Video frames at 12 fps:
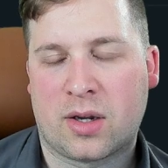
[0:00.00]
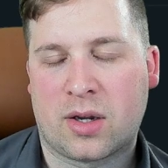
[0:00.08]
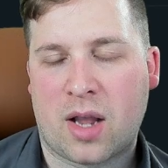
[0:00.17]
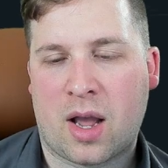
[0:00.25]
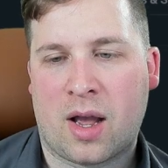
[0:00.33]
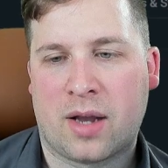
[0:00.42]

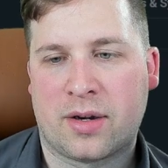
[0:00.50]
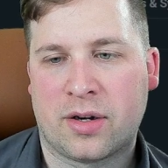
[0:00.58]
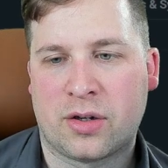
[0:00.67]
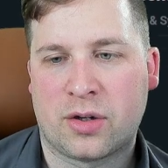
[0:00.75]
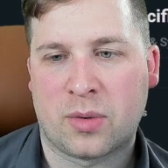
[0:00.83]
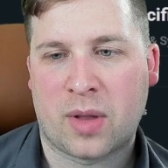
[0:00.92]
to
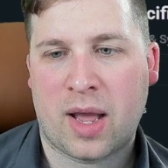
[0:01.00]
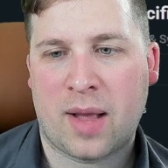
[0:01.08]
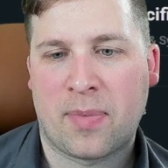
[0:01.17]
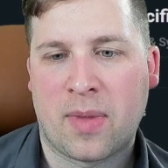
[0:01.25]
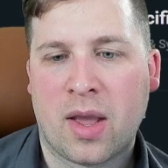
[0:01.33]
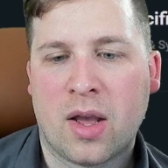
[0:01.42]
do
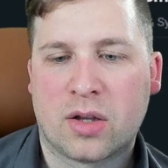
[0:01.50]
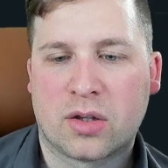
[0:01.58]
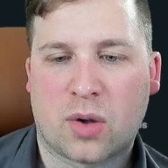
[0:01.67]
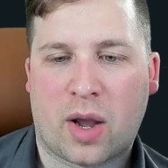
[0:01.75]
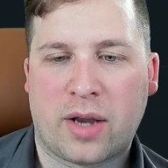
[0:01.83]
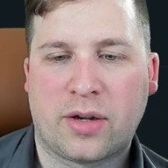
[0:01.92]
that.
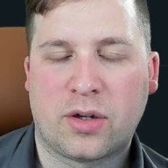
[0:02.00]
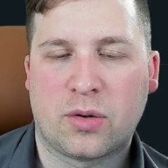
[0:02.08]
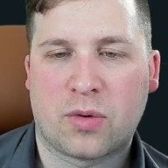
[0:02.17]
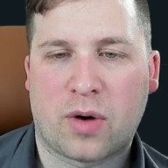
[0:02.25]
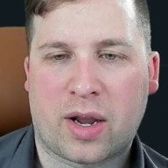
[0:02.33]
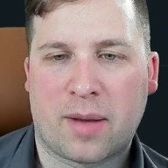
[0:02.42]
So I do
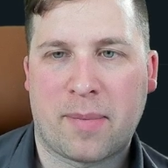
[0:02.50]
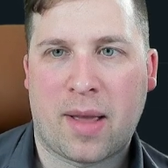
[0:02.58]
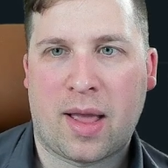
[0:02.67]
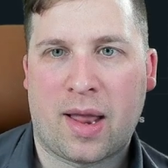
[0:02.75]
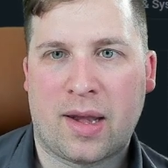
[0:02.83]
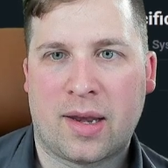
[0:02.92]

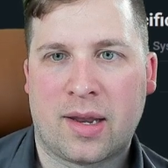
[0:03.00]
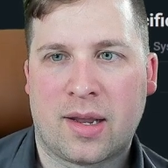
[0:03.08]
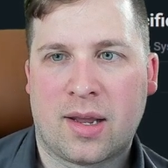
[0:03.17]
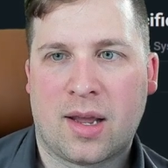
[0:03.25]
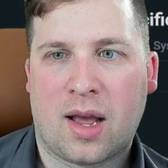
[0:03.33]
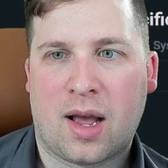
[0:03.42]
recommend
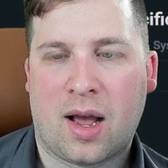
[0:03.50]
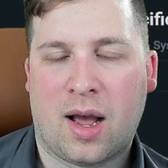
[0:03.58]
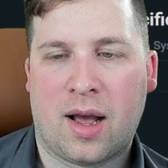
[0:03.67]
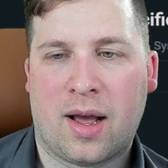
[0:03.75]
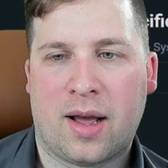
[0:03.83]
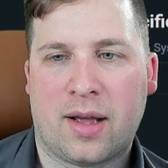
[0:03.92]

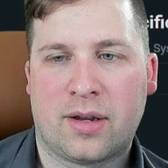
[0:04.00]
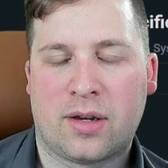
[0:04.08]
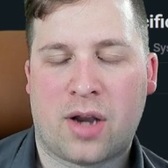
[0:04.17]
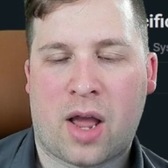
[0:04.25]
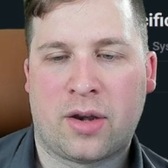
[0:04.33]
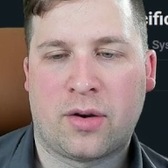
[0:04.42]
the
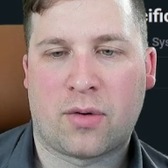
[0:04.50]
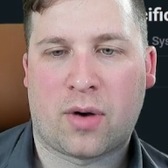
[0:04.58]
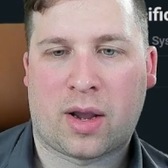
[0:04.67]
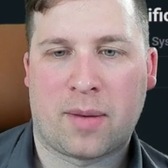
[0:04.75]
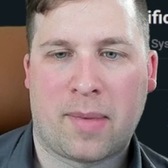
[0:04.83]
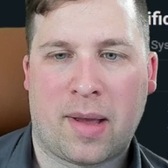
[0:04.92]

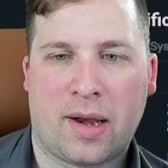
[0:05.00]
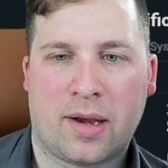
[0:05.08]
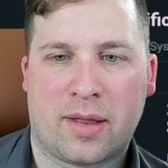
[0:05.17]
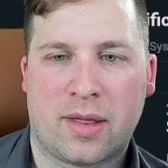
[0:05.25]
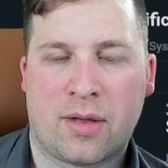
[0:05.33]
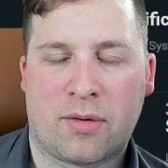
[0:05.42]

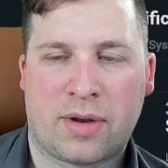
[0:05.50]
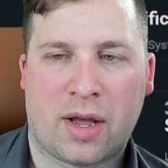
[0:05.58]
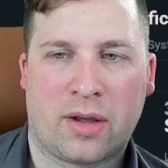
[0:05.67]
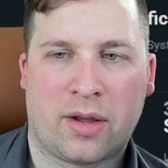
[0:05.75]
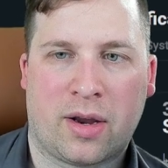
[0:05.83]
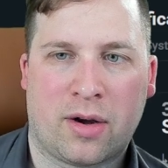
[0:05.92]

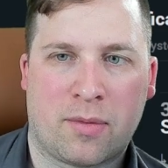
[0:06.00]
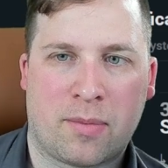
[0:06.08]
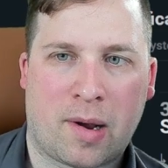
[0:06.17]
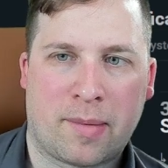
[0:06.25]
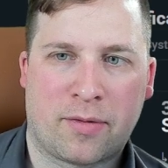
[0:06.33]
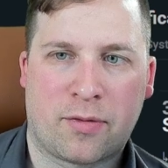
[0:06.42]
Retaliator
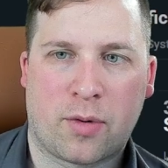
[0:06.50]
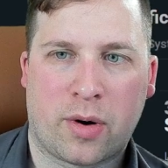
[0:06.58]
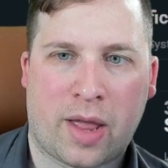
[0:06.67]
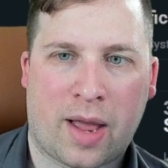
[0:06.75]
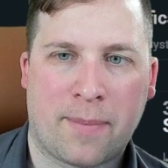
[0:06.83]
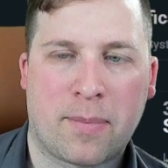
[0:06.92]
Bomber for
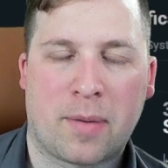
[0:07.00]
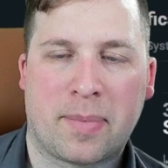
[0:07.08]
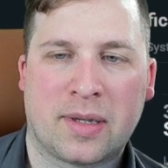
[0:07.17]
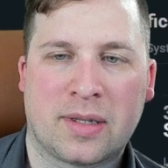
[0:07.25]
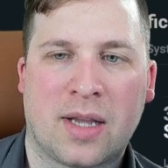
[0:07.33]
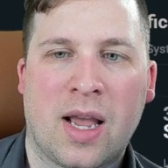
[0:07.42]
that
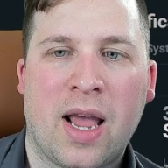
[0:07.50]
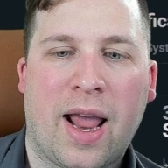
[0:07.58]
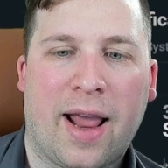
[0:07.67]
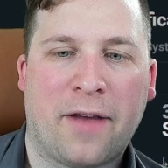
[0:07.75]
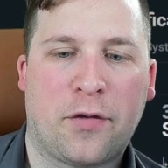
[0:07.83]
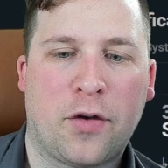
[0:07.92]
purpose.
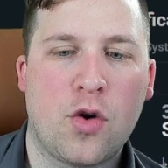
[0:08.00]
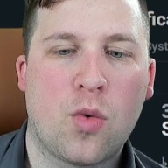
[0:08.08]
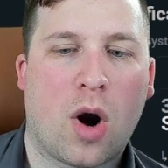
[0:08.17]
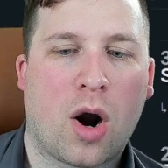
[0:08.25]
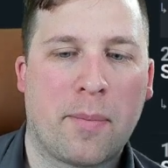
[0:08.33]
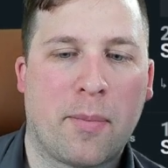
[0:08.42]
If you
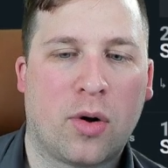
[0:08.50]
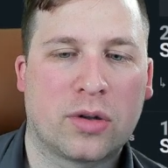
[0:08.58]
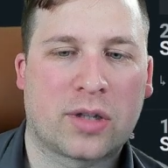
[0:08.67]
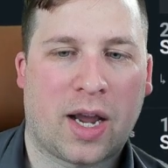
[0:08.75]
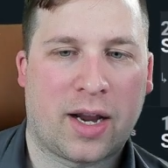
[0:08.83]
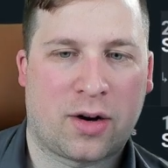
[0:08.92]
are
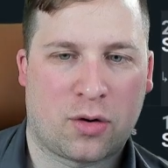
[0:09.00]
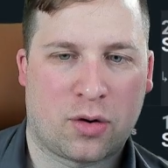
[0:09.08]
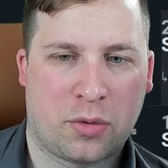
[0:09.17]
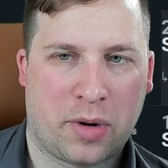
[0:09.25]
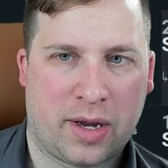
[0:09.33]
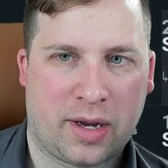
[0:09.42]

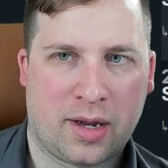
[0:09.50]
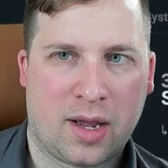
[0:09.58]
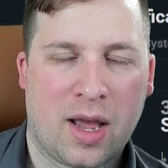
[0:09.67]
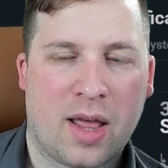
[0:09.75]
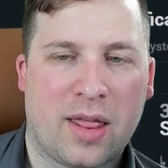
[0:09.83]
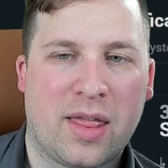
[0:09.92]
multi-crewing,
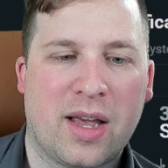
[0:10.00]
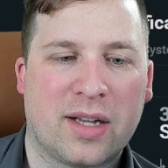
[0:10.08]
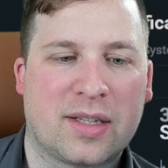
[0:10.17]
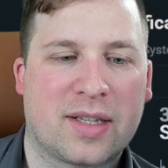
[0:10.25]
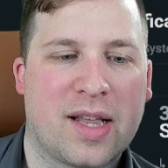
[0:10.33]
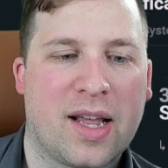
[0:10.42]

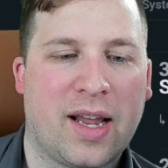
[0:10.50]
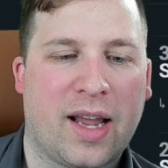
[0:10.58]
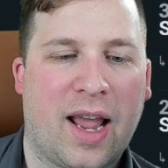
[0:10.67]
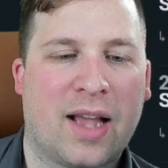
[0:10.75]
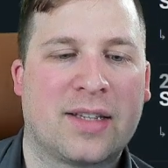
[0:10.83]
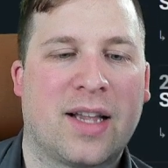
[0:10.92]
this thing
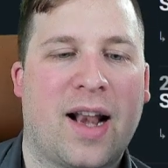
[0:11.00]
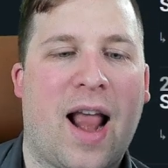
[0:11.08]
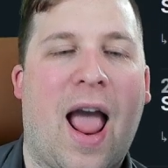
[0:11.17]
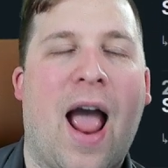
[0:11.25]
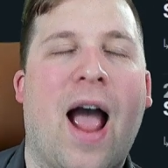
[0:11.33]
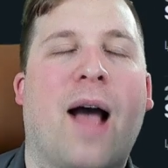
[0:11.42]
is an
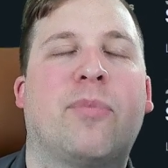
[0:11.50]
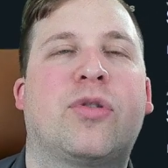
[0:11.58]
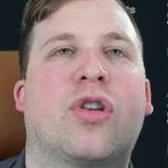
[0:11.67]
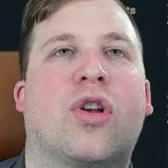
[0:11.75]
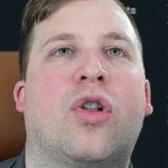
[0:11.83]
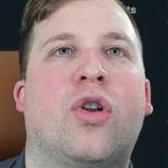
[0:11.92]

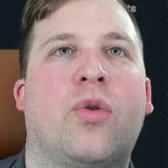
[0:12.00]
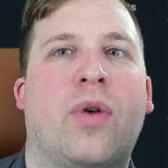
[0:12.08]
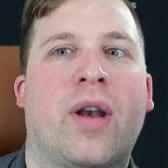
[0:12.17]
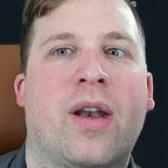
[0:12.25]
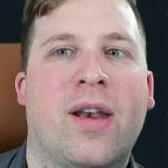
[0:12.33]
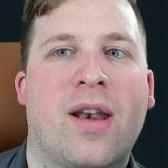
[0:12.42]
absolute
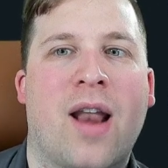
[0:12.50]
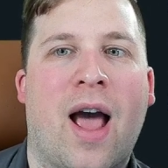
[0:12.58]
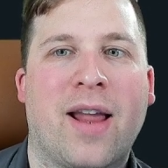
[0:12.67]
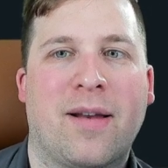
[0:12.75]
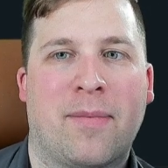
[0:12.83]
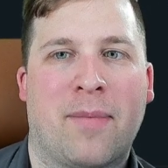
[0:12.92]

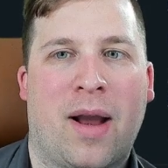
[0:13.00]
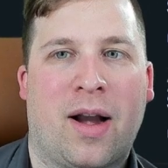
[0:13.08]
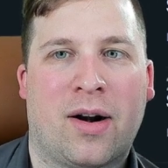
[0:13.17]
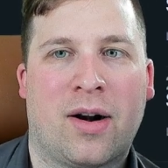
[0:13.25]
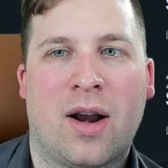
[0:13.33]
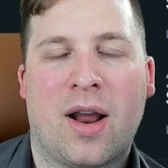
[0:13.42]

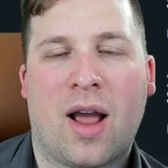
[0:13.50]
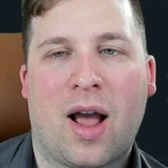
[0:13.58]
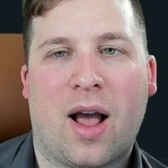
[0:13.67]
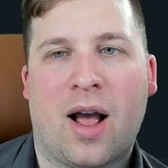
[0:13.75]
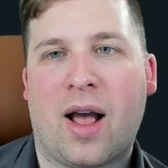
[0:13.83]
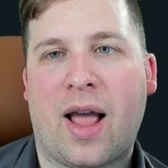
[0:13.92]
nightmare.
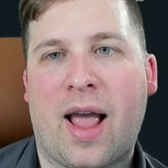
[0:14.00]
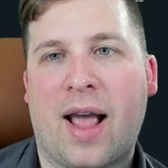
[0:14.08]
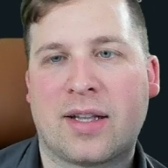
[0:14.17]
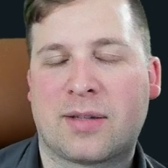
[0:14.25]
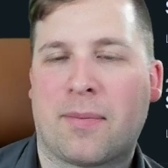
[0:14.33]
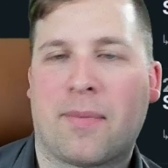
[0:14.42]
It
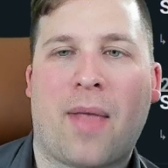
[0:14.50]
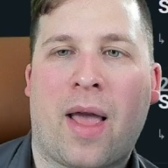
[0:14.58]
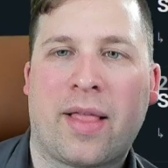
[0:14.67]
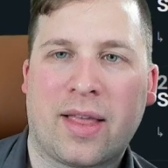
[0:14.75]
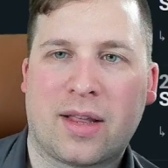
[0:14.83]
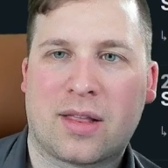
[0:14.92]
has, I
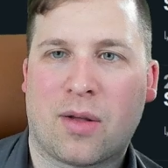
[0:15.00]
think,